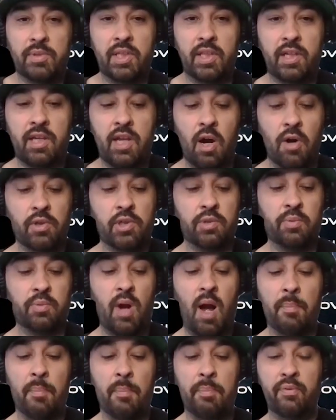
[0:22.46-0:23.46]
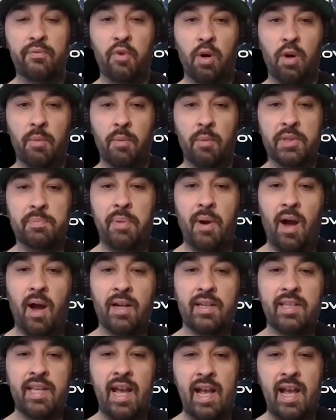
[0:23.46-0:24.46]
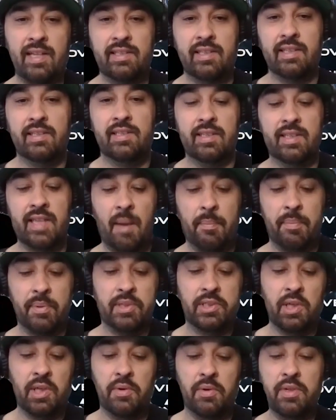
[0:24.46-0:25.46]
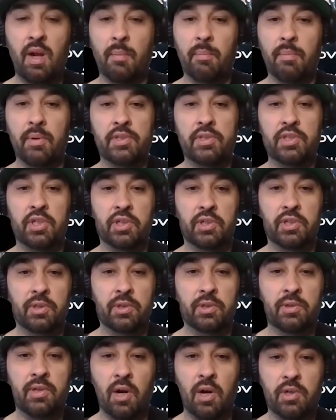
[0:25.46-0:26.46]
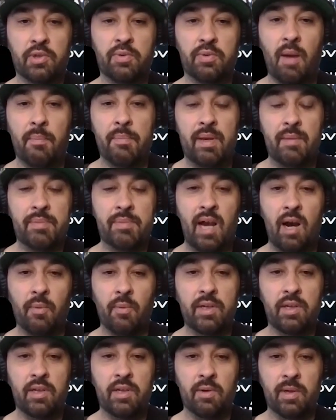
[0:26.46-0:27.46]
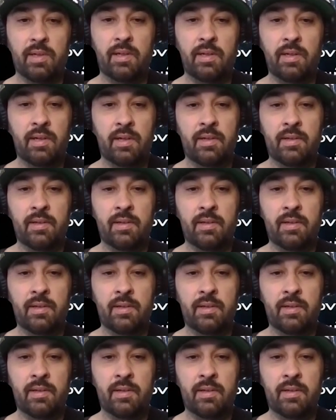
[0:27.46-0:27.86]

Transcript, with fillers: to the Coach Robb Performance Podcast. This is episode number 2. Coach Robb Beams, how we doing?